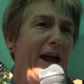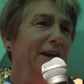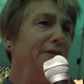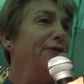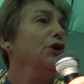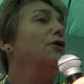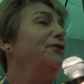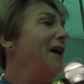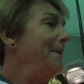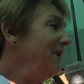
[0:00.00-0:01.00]
and for your
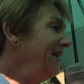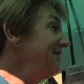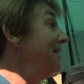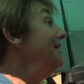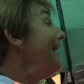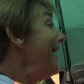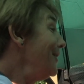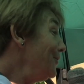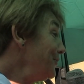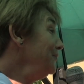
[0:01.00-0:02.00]
family's
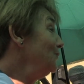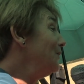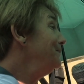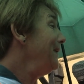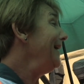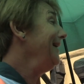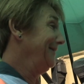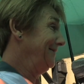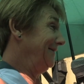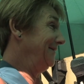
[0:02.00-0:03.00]
health and well-being.